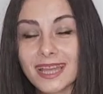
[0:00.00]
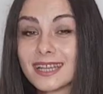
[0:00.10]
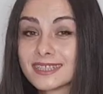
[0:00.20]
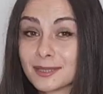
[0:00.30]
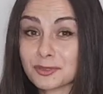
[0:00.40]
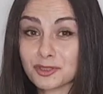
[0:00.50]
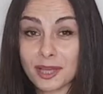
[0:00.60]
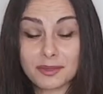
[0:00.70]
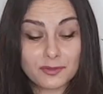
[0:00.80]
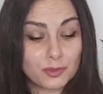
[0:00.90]

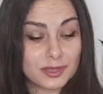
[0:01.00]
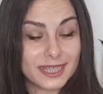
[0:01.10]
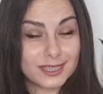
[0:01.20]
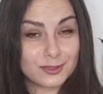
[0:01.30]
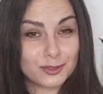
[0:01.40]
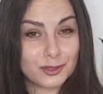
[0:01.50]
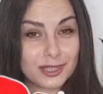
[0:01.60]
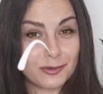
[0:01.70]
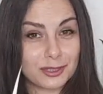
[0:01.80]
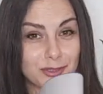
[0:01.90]
Subscribe if you would like to
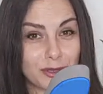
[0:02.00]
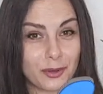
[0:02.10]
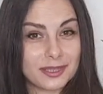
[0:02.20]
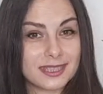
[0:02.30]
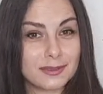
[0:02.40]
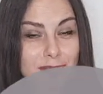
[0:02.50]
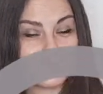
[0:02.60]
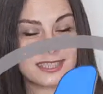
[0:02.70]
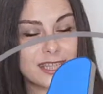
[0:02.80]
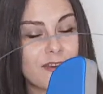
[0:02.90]
join our growing
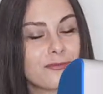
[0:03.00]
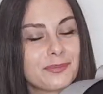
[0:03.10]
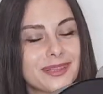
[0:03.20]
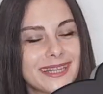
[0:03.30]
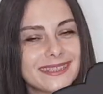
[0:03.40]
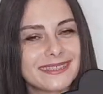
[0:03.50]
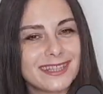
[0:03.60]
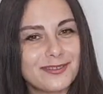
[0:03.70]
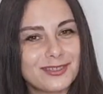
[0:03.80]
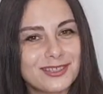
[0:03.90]
community of plant
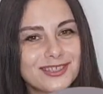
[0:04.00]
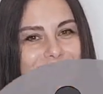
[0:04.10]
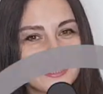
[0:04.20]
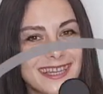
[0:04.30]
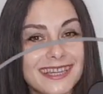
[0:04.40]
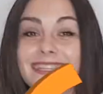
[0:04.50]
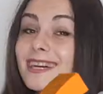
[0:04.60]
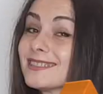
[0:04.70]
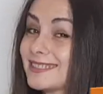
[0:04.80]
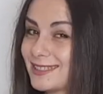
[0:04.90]
lovers and
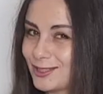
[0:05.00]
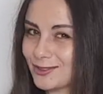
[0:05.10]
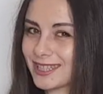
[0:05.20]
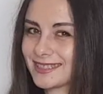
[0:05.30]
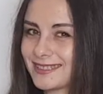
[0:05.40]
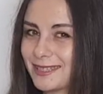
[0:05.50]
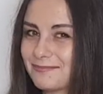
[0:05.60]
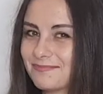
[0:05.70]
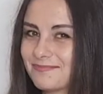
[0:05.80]
I'll see you next time.